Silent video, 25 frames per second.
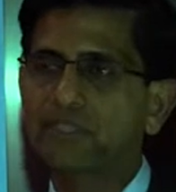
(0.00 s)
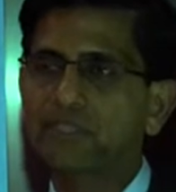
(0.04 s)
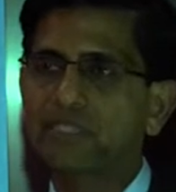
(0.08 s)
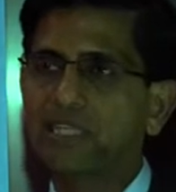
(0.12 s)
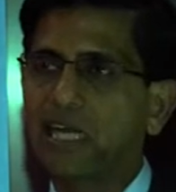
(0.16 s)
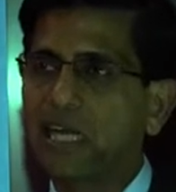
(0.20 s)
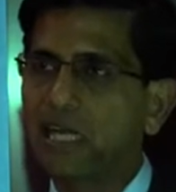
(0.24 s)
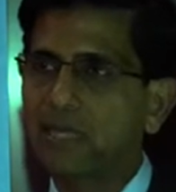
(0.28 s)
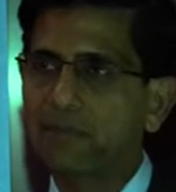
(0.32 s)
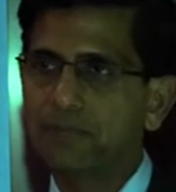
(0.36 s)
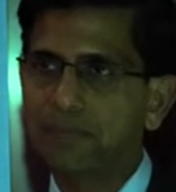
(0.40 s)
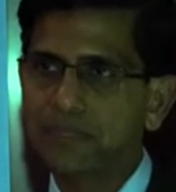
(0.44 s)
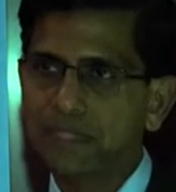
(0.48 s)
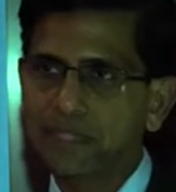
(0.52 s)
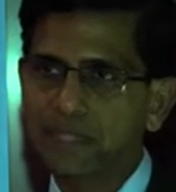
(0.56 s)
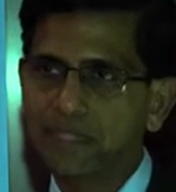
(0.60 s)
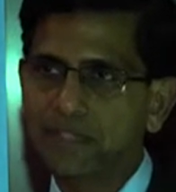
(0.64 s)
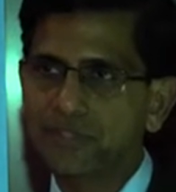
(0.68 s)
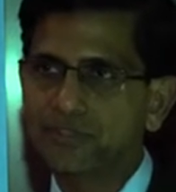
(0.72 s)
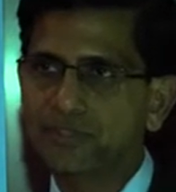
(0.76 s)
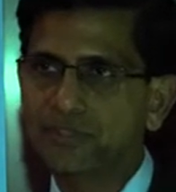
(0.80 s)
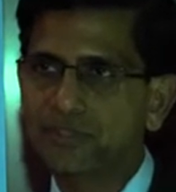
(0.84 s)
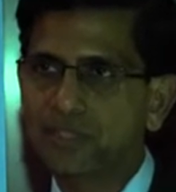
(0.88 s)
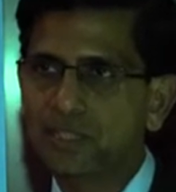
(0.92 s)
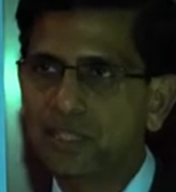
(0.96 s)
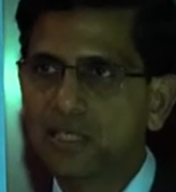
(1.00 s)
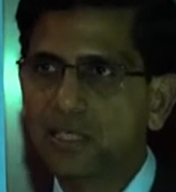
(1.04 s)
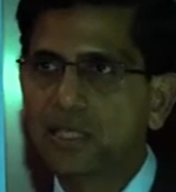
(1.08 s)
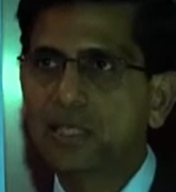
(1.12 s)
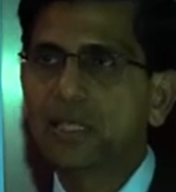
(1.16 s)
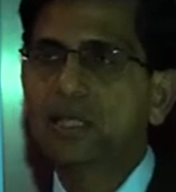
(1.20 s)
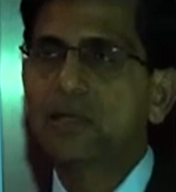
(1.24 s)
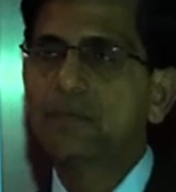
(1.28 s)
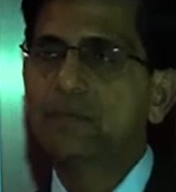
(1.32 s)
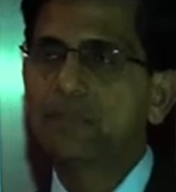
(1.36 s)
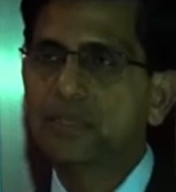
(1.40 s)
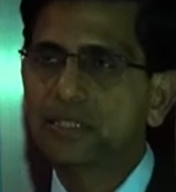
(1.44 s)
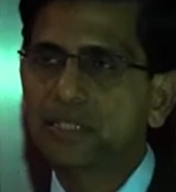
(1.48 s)
in diabetes,
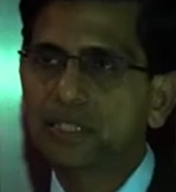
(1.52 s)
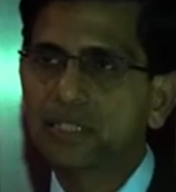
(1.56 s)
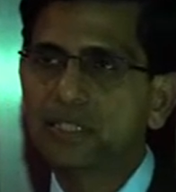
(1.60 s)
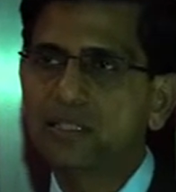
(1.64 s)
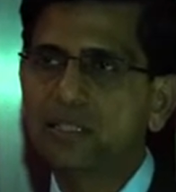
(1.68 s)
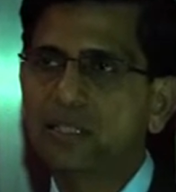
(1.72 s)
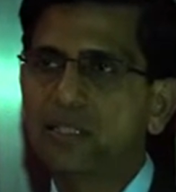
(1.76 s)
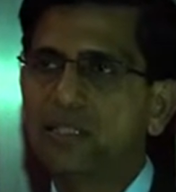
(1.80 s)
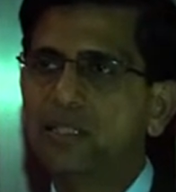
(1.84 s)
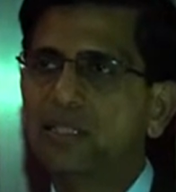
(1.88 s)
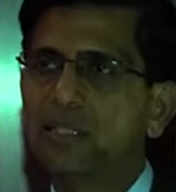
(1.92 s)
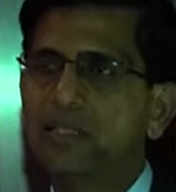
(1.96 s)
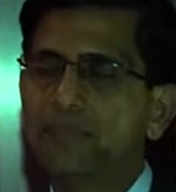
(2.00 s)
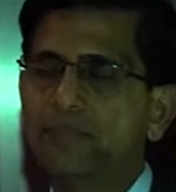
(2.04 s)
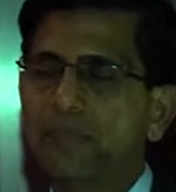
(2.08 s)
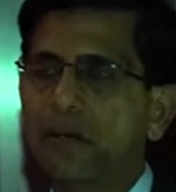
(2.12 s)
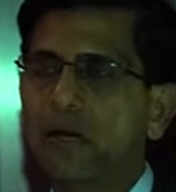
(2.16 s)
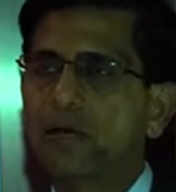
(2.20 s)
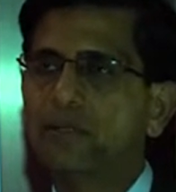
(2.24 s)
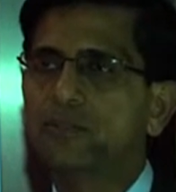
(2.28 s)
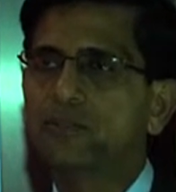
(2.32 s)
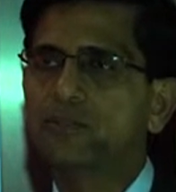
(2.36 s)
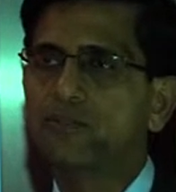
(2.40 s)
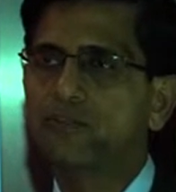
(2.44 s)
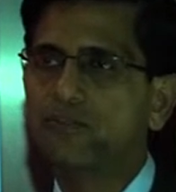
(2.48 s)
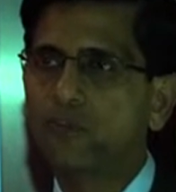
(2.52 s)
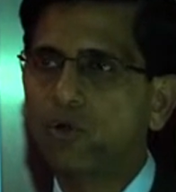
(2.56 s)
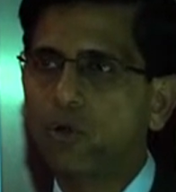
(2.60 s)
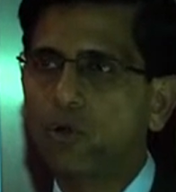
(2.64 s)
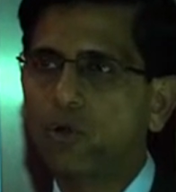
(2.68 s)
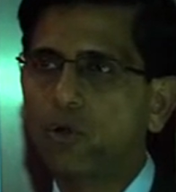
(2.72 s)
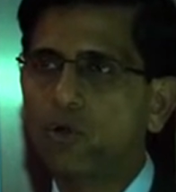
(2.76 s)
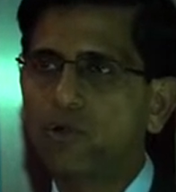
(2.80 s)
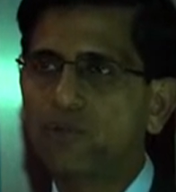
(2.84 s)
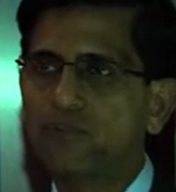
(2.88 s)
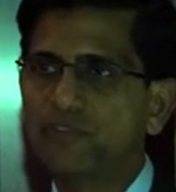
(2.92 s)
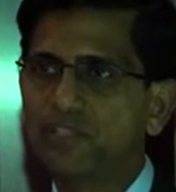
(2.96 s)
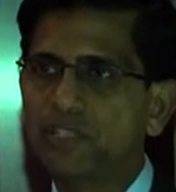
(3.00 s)
particularly about the
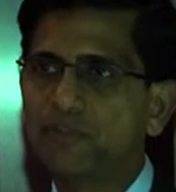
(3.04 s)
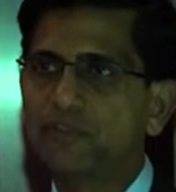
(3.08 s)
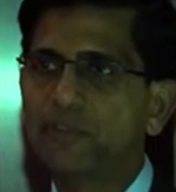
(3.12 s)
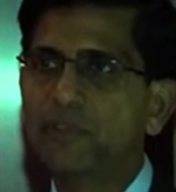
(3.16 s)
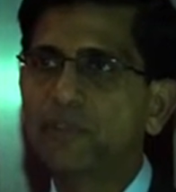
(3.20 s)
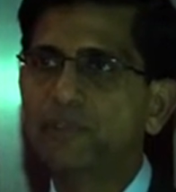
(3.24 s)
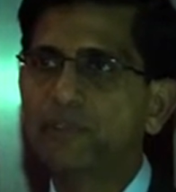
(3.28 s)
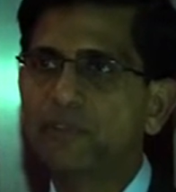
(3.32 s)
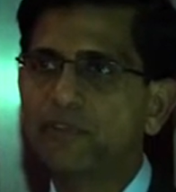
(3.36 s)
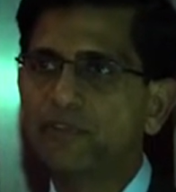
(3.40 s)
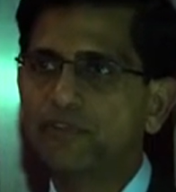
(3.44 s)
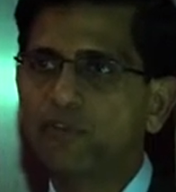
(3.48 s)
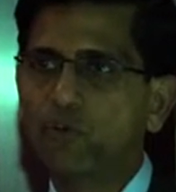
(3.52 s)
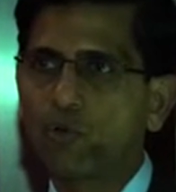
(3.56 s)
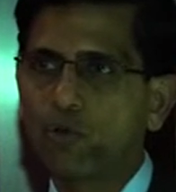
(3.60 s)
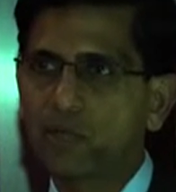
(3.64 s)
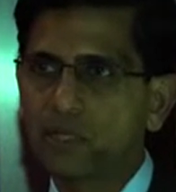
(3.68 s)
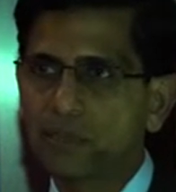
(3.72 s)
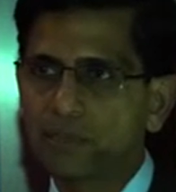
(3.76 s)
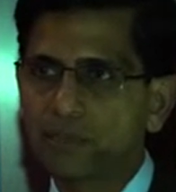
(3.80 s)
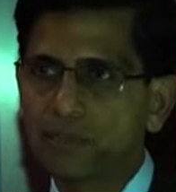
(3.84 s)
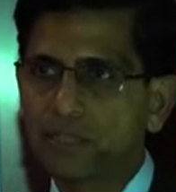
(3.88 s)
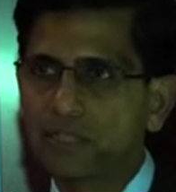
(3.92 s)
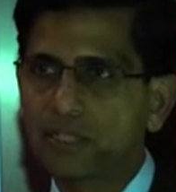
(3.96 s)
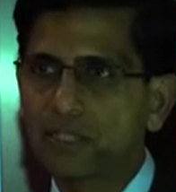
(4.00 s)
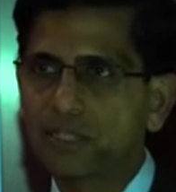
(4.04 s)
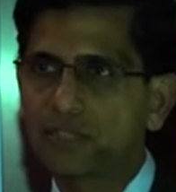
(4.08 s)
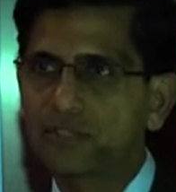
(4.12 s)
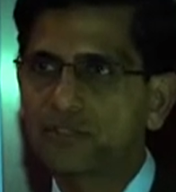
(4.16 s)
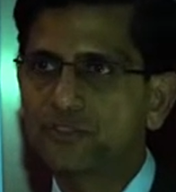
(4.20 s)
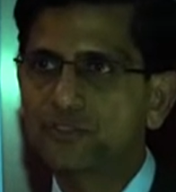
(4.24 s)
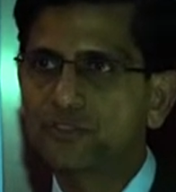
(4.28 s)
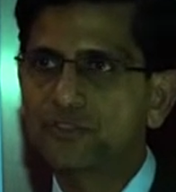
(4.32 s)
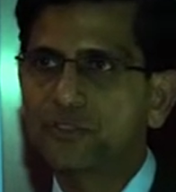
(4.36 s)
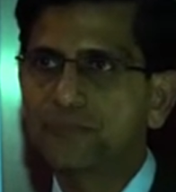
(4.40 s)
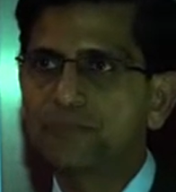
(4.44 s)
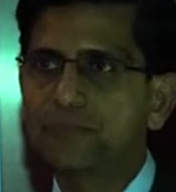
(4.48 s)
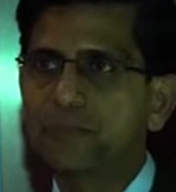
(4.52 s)
role of DPP-4
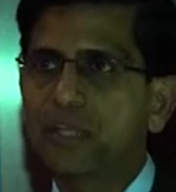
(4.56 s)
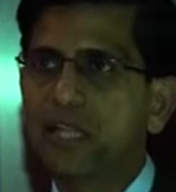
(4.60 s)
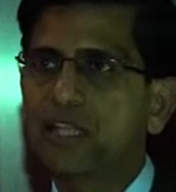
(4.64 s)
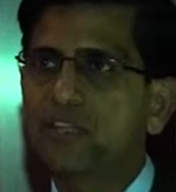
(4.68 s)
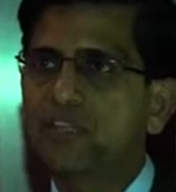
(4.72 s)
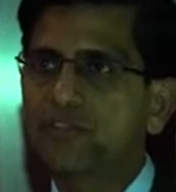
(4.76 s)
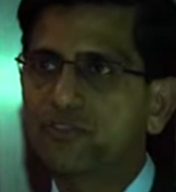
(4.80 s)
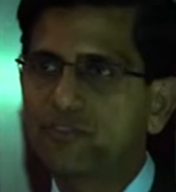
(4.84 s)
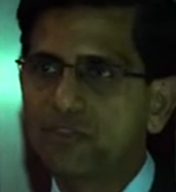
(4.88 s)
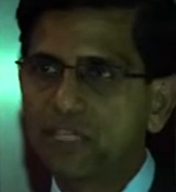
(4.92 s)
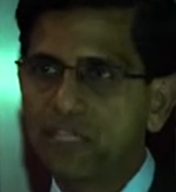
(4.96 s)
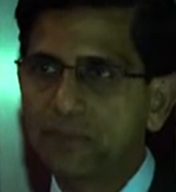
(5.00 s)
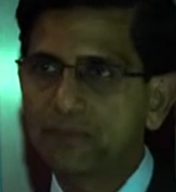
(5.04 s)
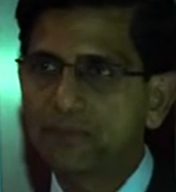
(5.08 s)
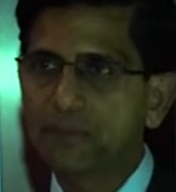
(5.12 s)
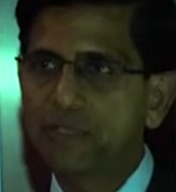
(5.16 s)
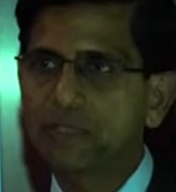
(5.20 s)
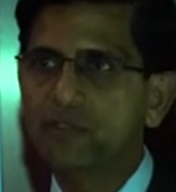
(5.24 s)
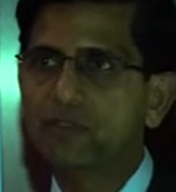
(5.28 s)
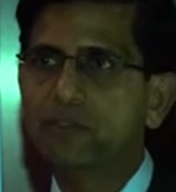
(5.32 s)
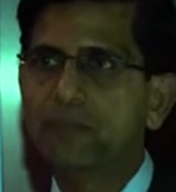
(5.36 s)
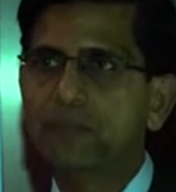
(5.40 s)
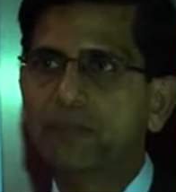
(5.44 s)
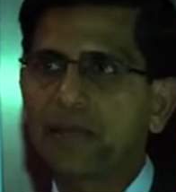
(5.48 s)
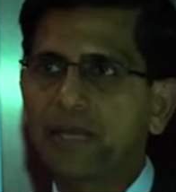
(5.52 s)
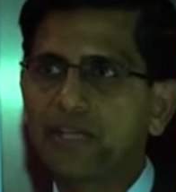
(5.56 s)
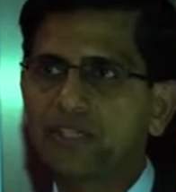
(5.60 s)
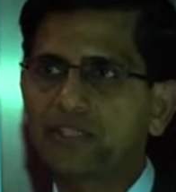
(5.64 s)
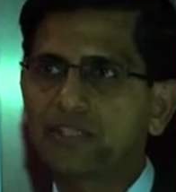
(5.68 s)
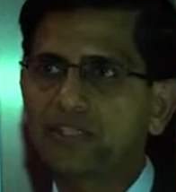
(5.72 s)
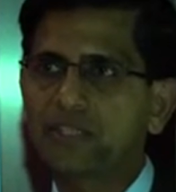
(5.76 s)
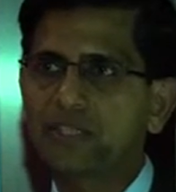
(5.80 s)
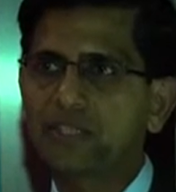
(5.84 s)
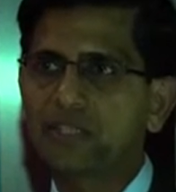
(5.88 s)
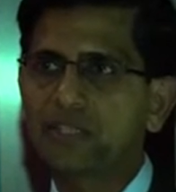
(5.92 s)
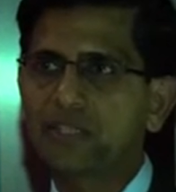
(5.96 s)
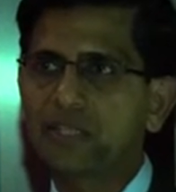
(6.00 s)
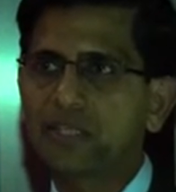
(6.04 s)
inhibitors in the treatment of the
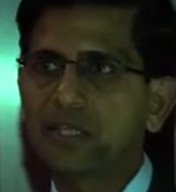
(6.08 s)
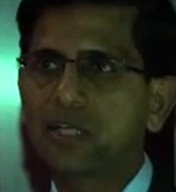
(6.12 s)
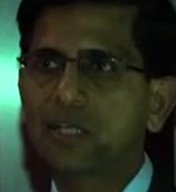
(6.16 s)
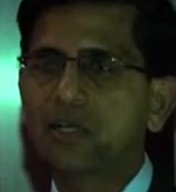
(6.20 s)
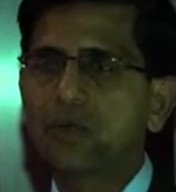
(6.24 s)
patient